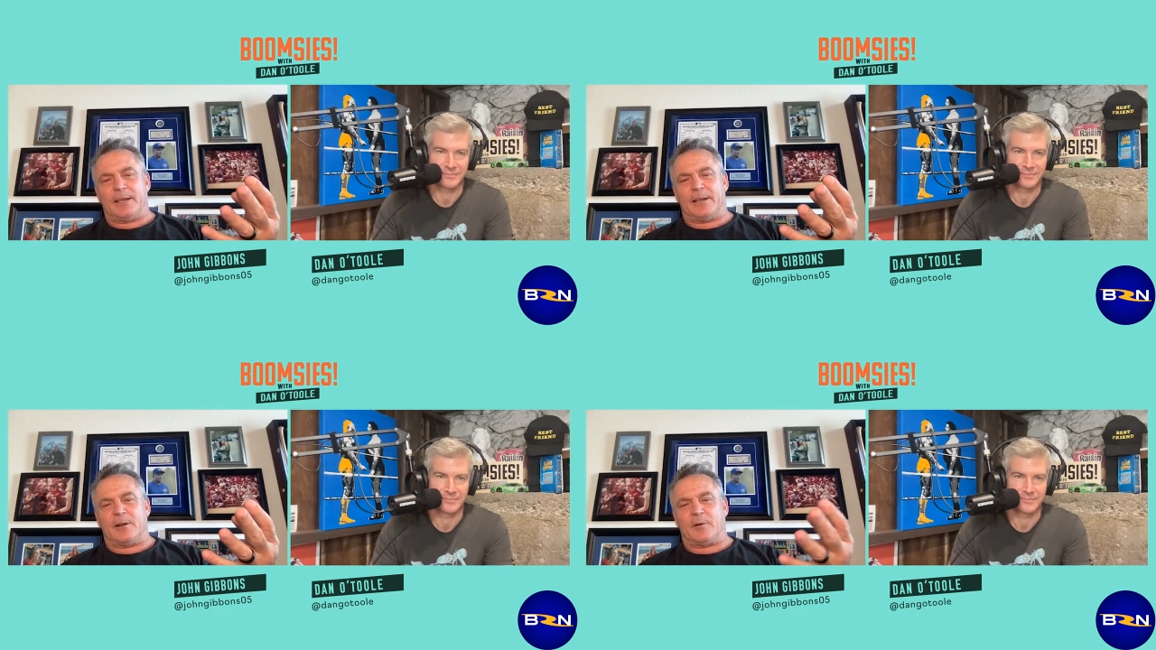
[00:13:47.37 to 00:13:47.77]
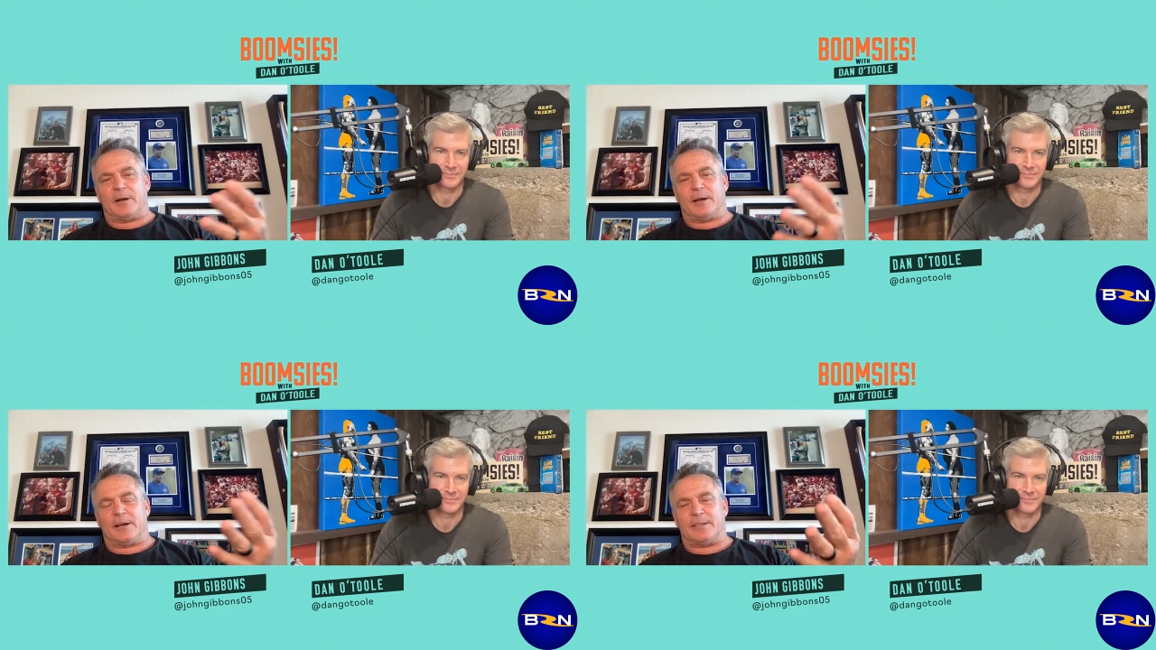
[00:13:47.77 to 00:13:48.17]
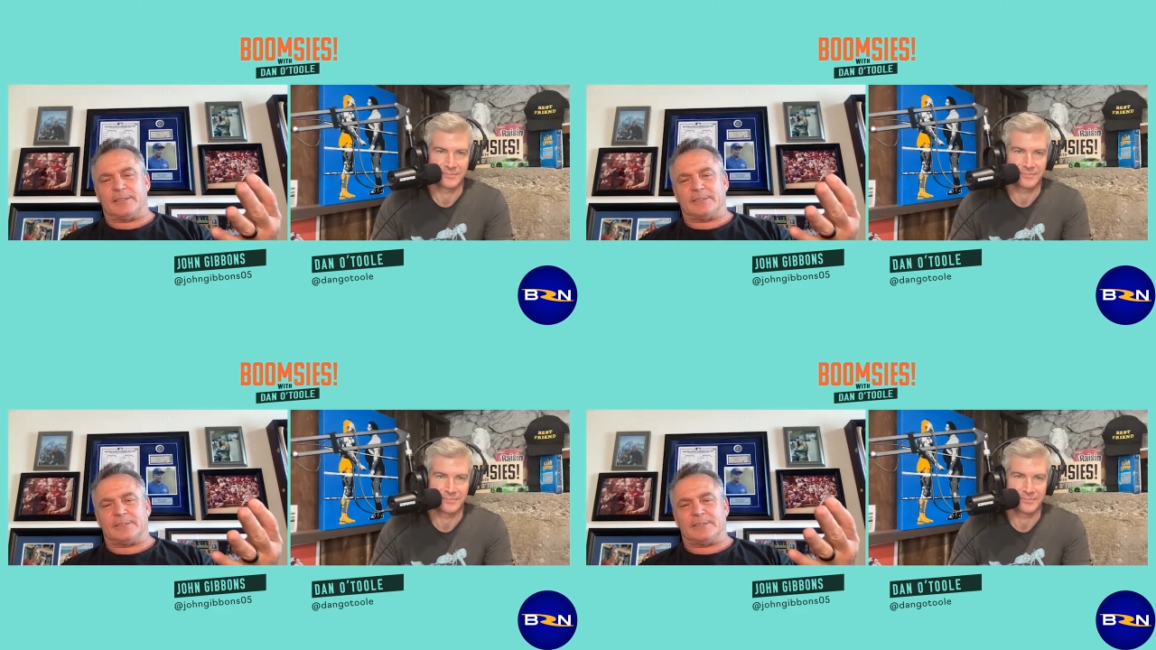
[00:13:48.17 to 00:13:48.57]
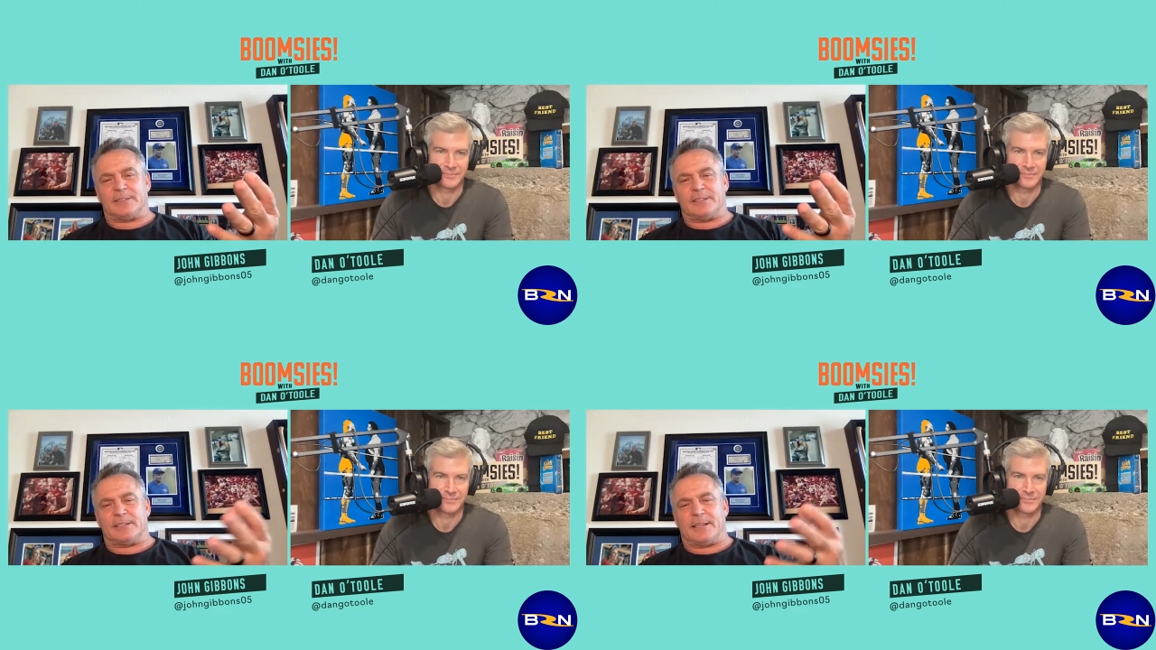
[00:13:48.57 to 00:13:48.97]
Speaker 1: You know,
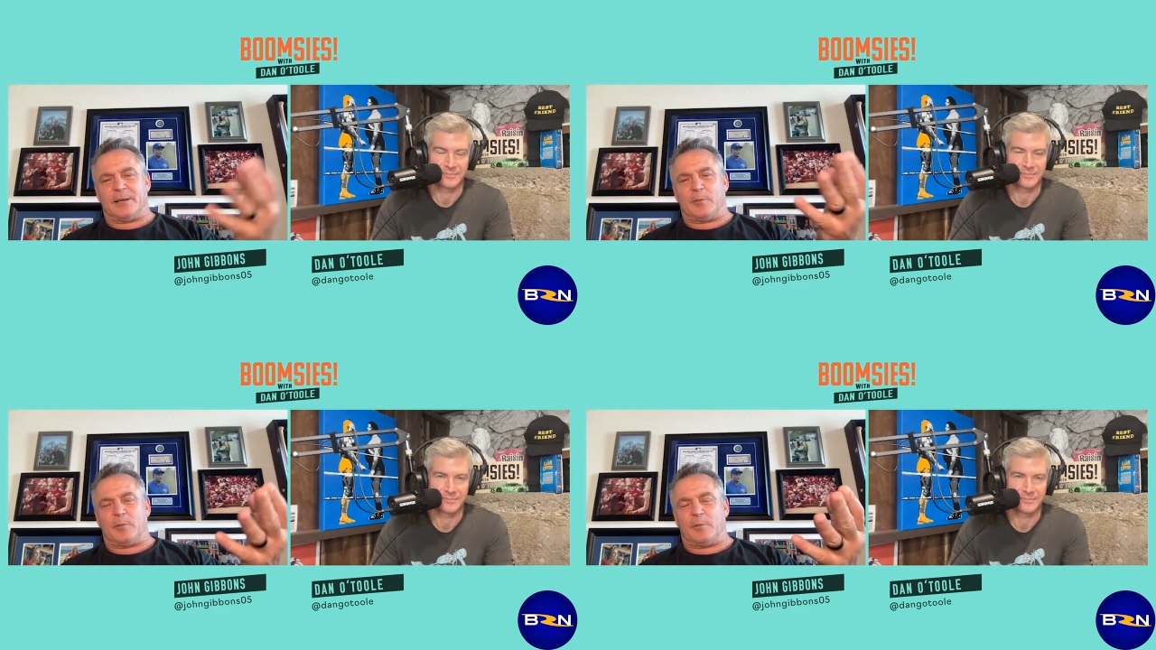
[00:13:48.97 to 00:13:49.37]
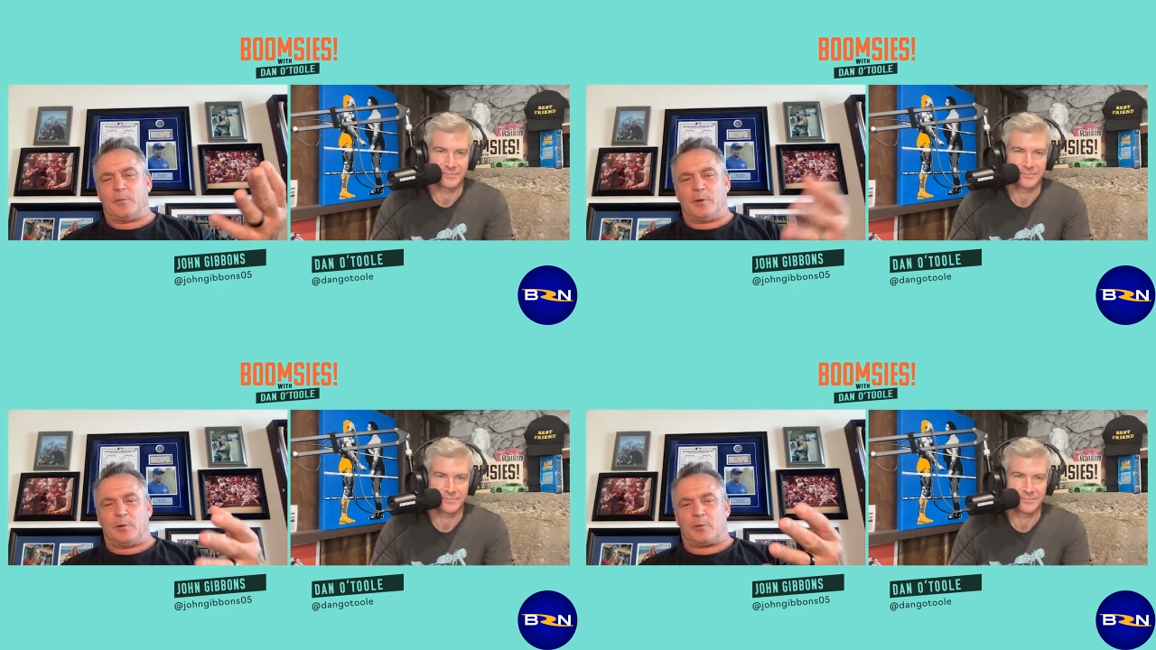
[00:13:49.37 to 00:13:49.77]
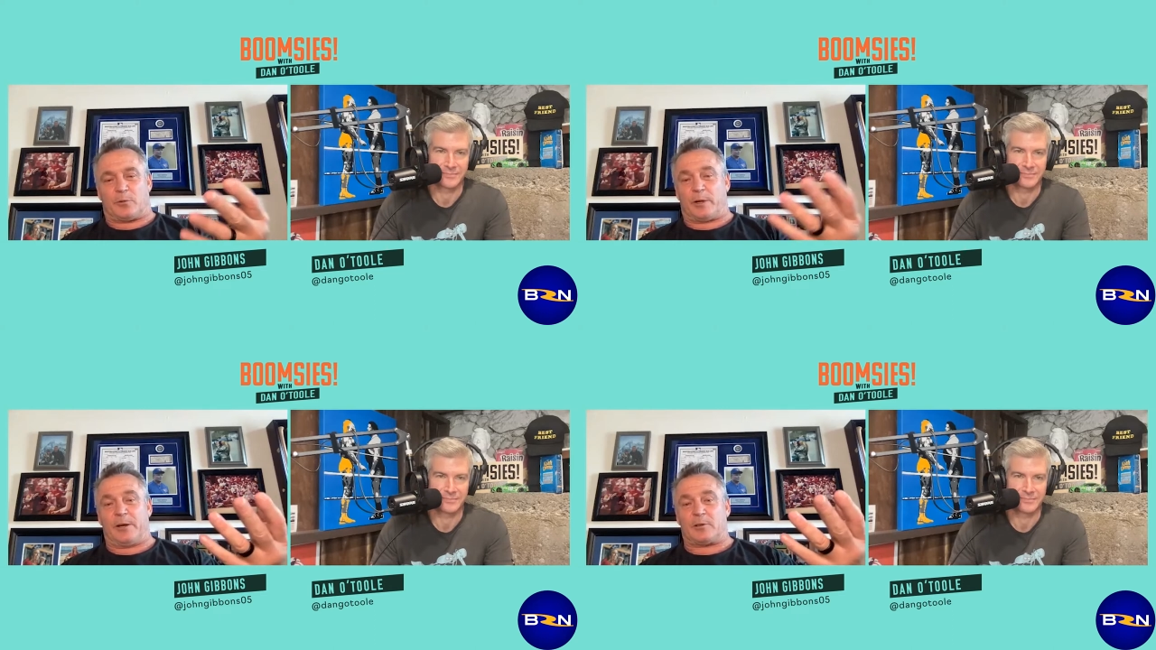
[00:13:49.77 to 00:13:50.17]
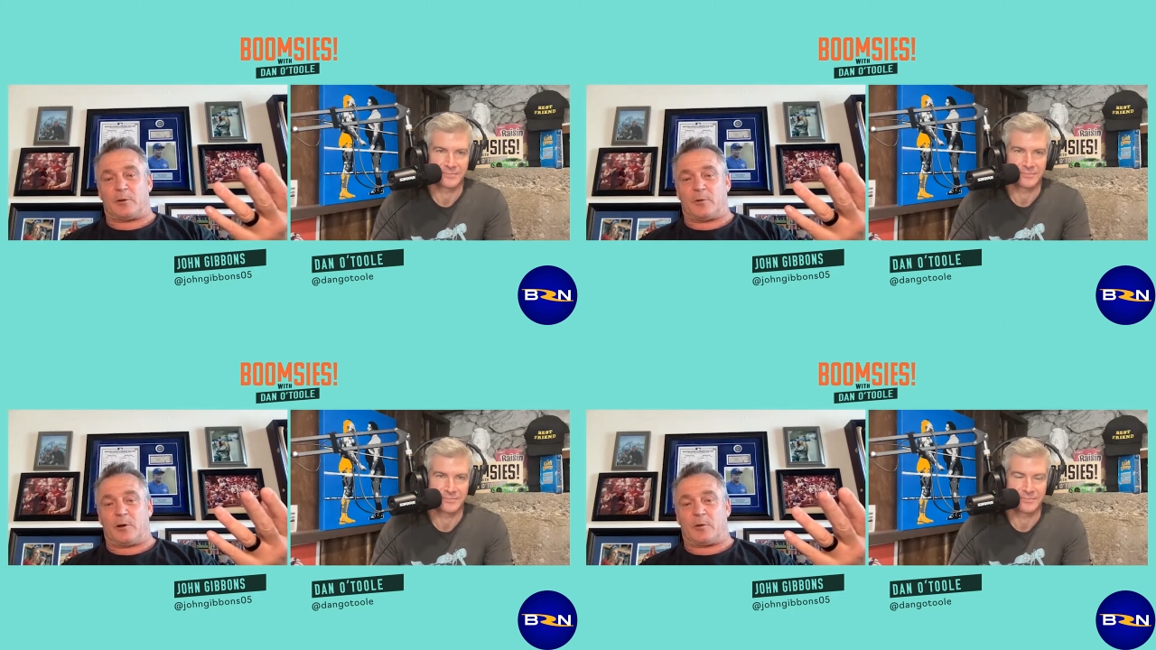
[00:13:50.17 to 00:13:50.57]
and he, you know, 3 years
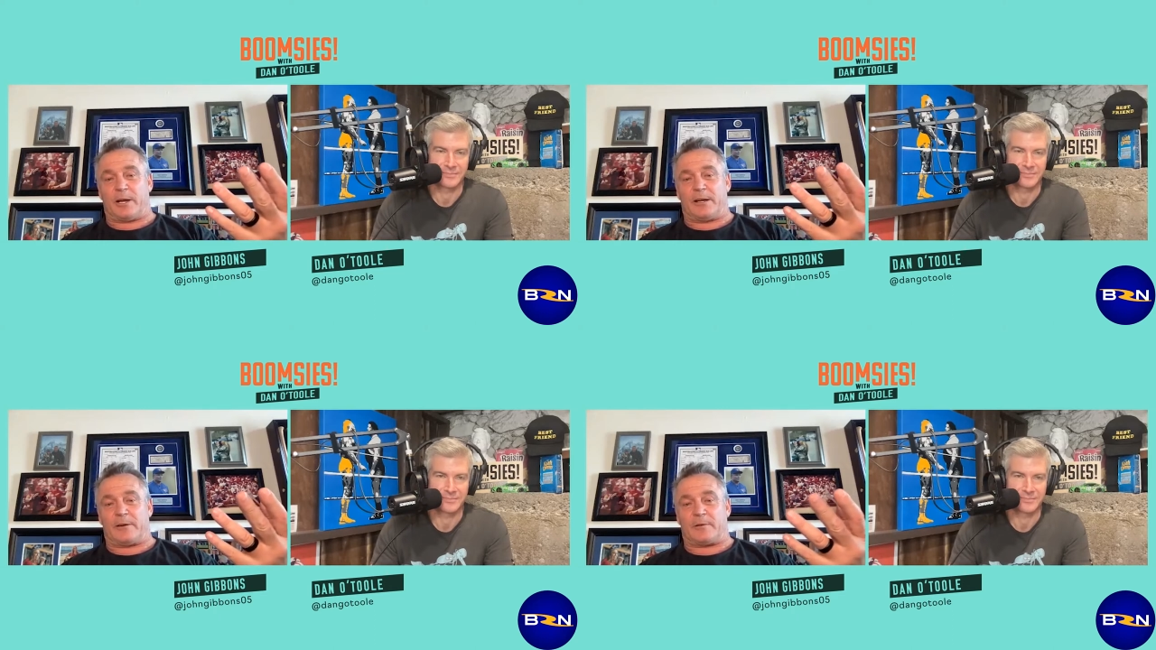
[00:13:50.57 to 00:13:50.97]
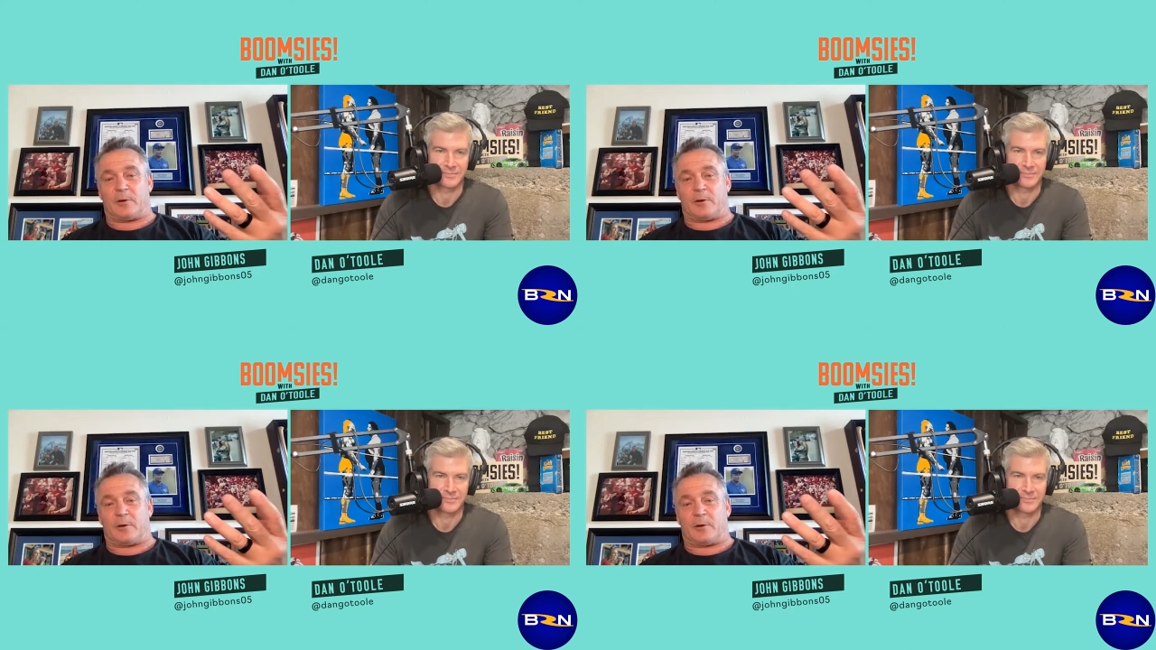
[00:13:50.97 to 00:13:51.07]
in a row, right,